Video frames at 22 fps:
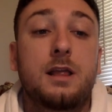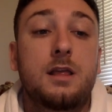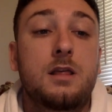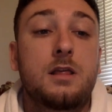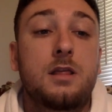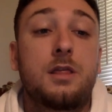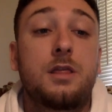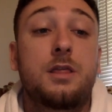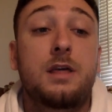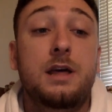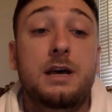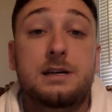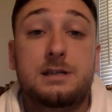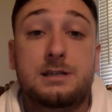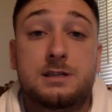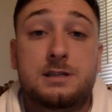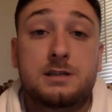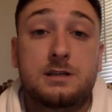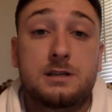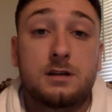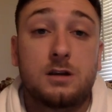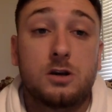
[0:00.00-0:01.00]

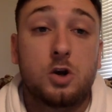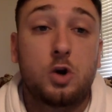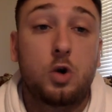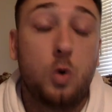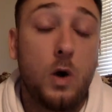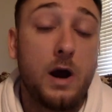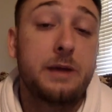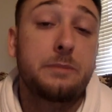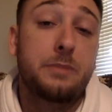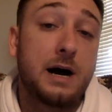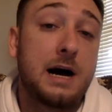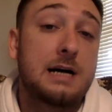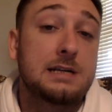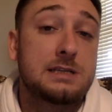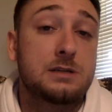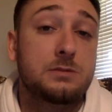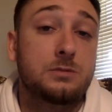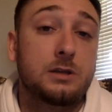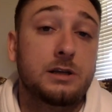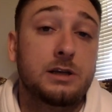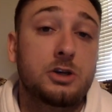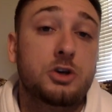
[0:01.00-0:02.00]
this quite
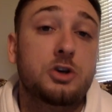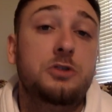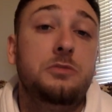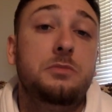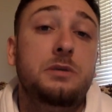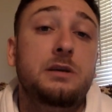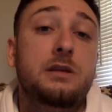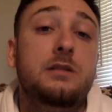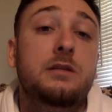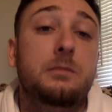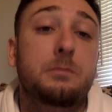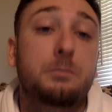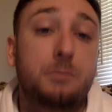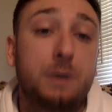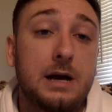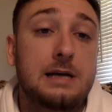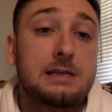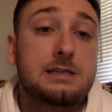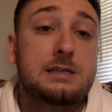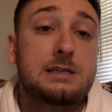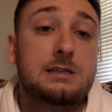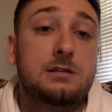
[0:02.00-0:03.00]
possibly could be the
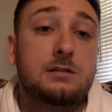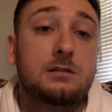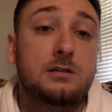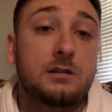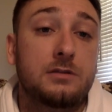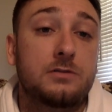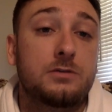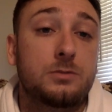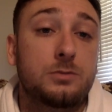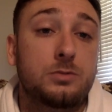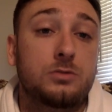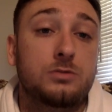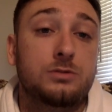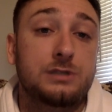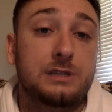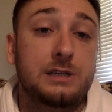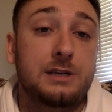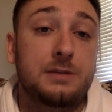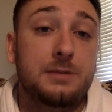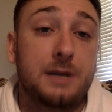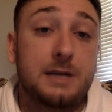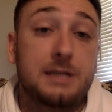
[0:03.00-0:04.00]
best Liverpool
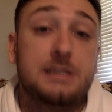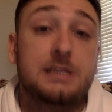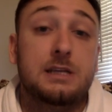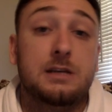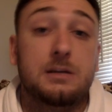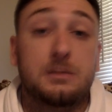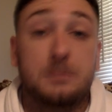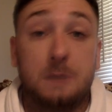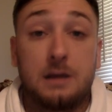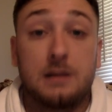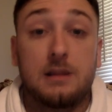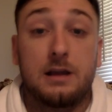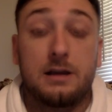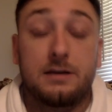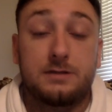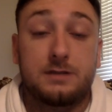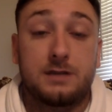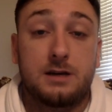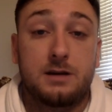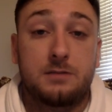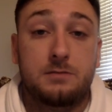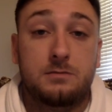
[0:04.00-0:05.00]
team I see in my
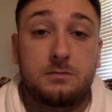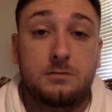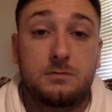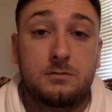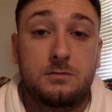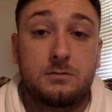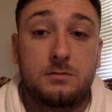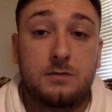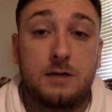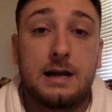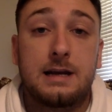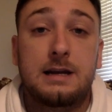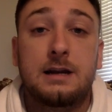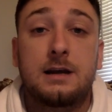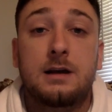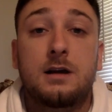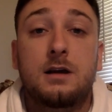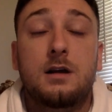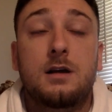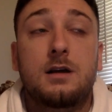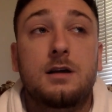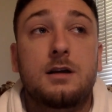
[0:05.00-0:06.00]
lifetime, right?
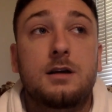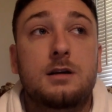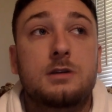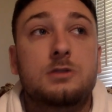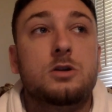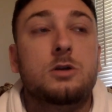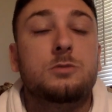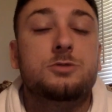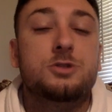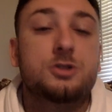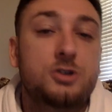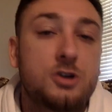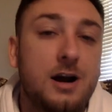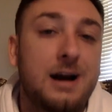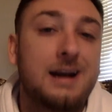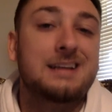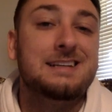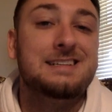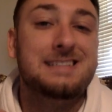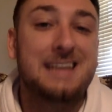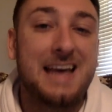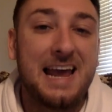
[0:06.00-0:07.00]
So I'm just
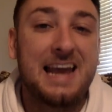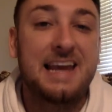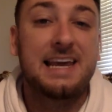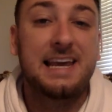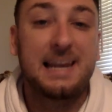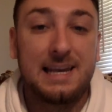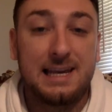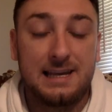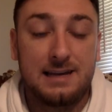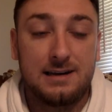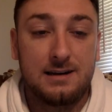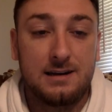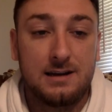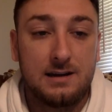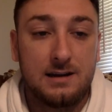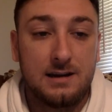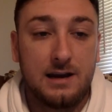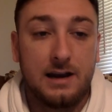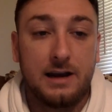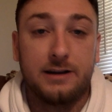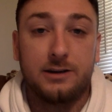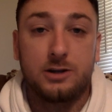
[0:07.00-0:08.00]
trying to take it in
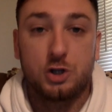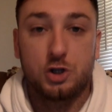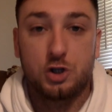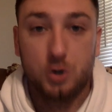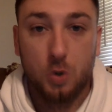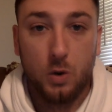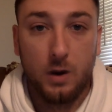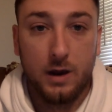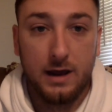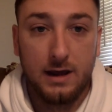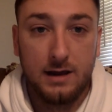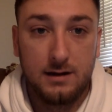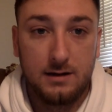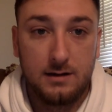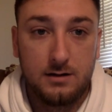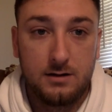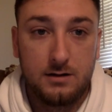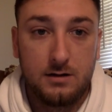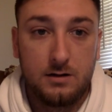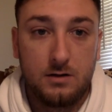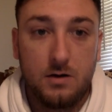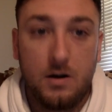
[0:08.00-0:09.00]
and enjoy it,
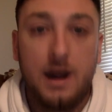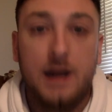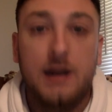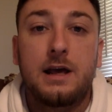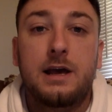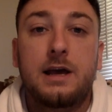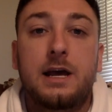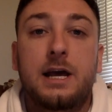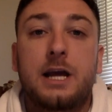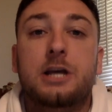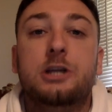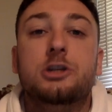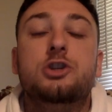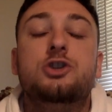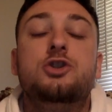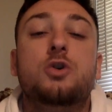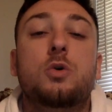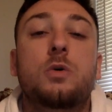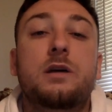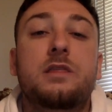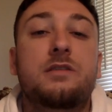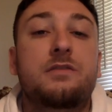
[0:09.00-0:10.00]
right?
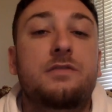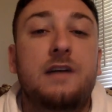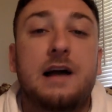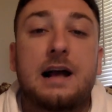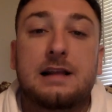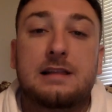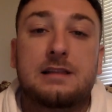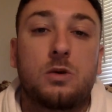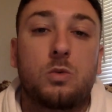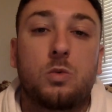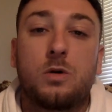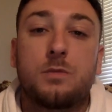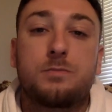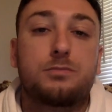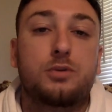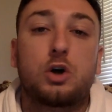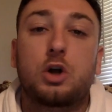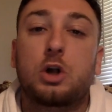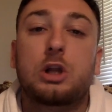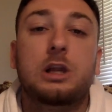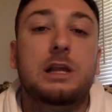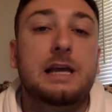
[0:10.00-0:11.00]
Enjoy the fact that we're
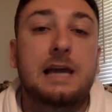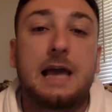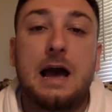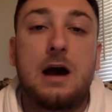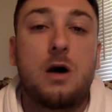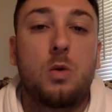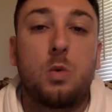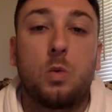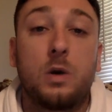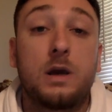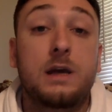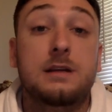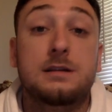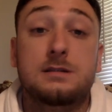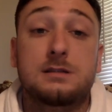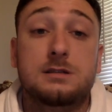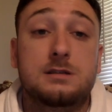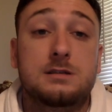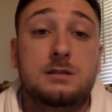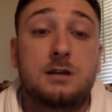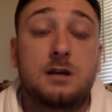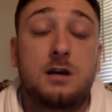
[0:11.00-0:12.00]
pulling out
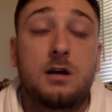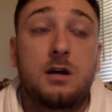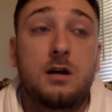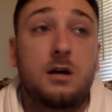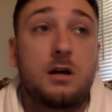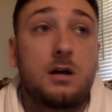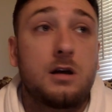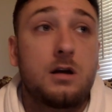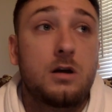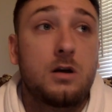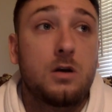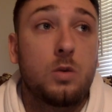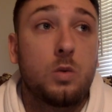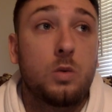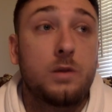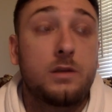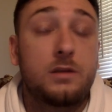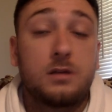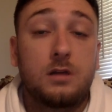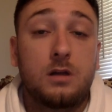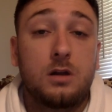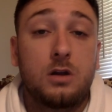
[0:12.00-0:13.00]
wins
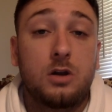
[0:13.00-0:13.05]
with,